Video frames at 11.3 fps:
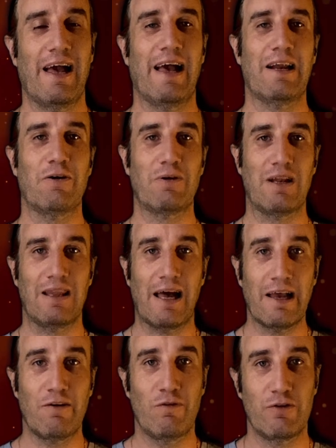And I would
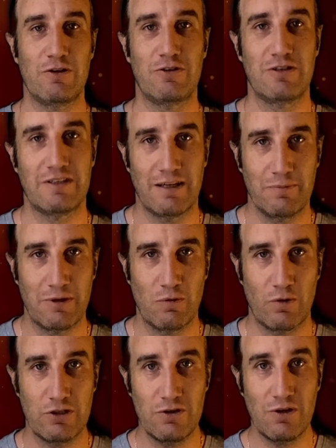like for you to tell me what